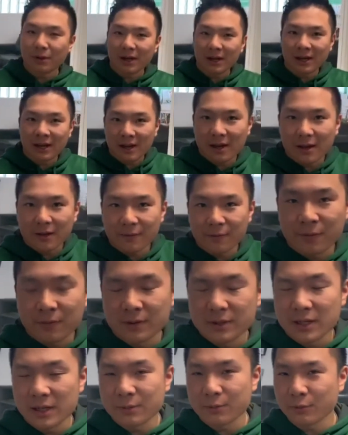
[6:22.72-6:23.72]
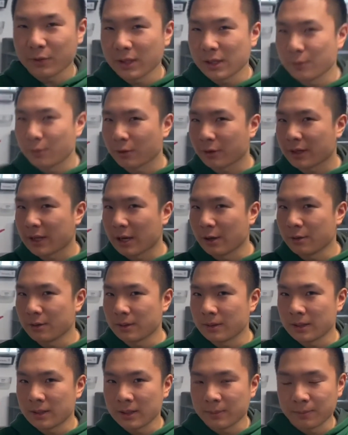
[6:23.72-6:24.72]
I have didn't really work out,
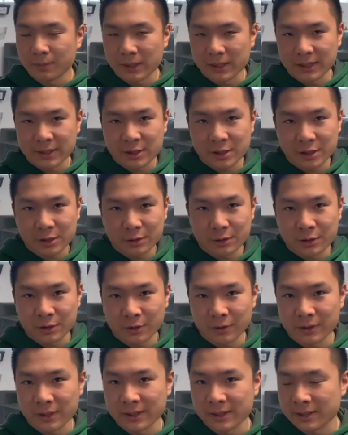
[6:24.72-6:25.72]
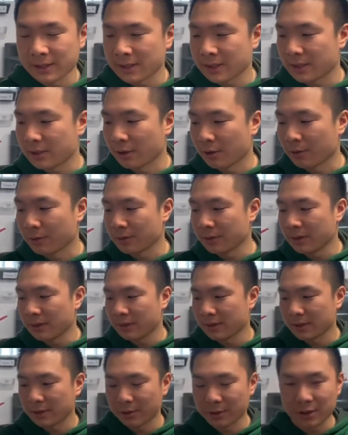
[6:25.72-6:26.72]
but it should turn into stone,
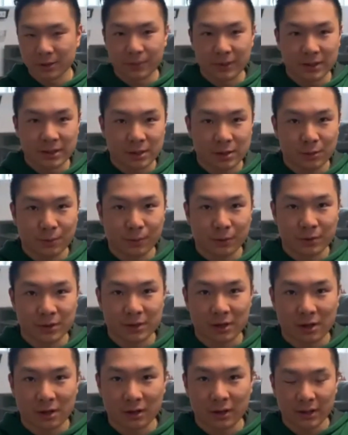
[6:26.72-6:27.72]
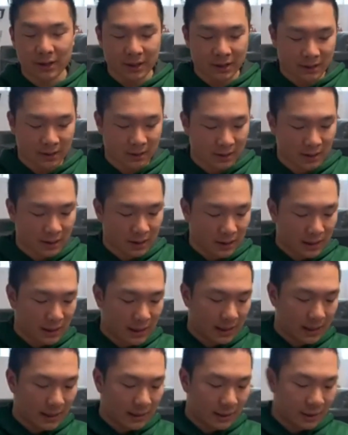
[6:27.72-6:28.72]
so it should be super solid,
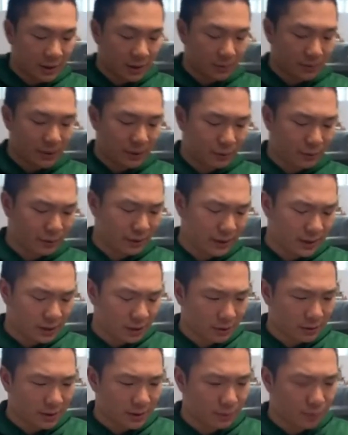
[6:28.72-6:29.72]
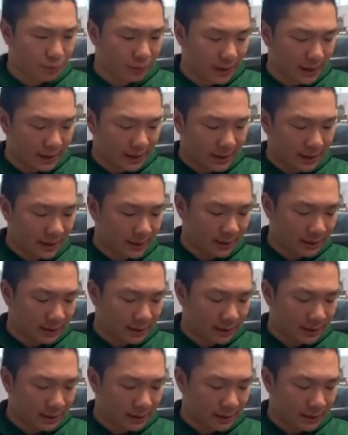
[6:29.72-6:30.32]
and it should be really hard to break.